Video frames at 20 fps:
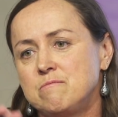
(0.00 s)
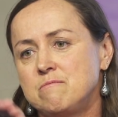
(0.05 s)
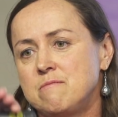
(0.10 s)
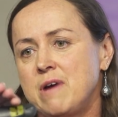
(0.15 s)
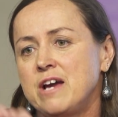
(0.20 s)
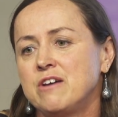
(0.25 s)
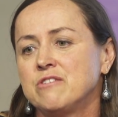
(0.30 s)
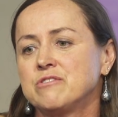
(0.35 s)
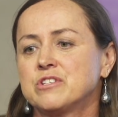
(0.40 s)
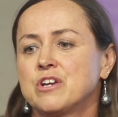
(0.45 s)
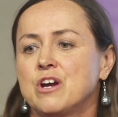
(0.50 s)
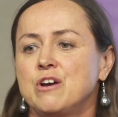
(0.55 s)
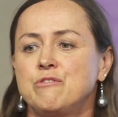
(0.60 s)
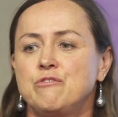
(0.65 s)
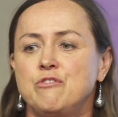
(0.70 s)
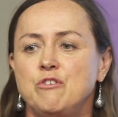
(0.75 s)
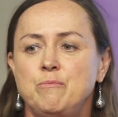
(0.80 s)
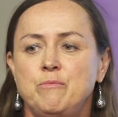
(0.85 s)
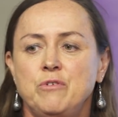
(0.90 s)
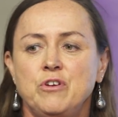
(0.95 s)
males go
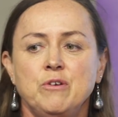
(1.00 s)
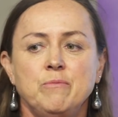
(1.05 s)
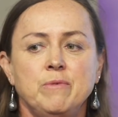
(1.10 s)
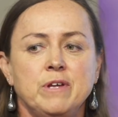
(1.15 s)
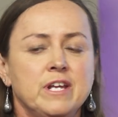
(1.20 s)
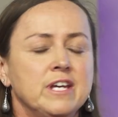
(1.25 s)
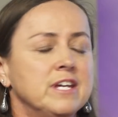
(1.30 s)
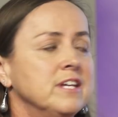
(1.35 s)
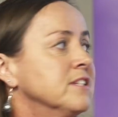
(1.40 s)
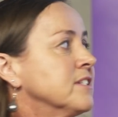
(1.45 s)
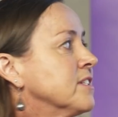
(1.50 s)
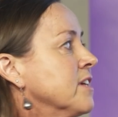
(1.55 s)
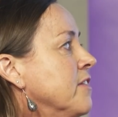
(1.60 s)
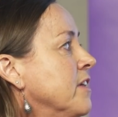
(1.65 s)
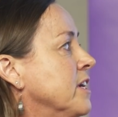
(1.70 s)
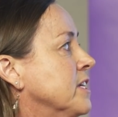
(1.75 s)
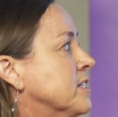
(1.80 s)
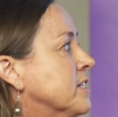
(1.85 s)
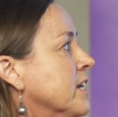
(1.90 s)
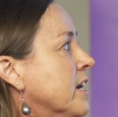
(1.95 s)
through puberty. So
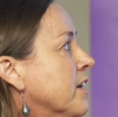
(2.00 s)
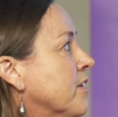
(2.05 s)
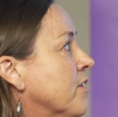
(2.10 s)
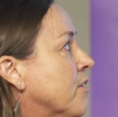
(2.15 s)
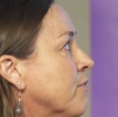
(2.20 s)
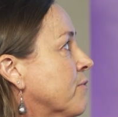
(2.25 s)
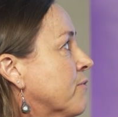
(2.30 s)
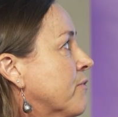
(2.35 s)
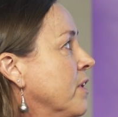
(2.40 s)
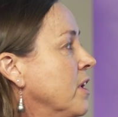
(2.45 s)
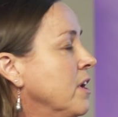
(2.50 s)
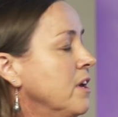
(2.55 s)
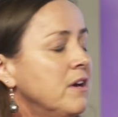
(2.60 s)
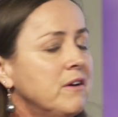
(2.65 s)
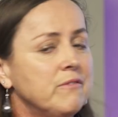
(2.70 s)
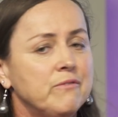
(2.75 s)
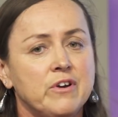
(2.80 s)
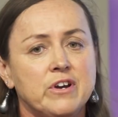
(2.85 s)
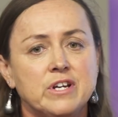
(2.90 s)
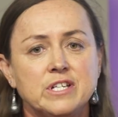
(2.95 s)
they start off
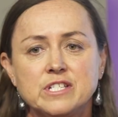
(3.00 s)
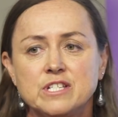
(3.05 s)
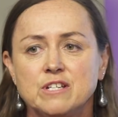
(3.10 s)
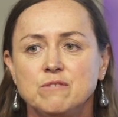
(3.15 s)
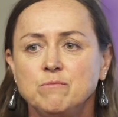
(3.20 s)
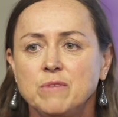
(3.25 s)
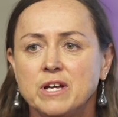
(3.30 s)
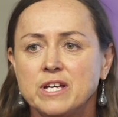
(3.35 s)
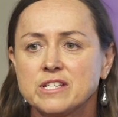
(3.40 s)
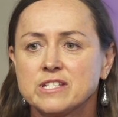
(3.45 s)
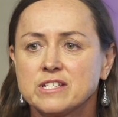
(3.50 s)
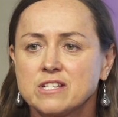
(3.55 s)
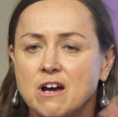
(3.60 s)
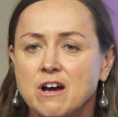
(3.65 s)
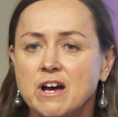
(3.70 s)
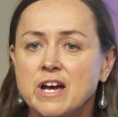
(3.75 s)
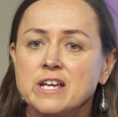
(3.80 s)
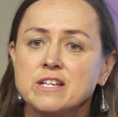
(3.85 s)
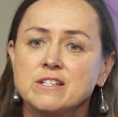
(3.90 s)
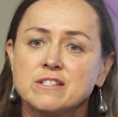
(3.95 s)
very similar
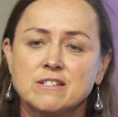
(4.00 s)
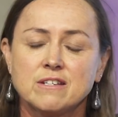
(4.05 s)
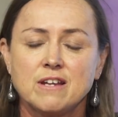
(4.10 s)
size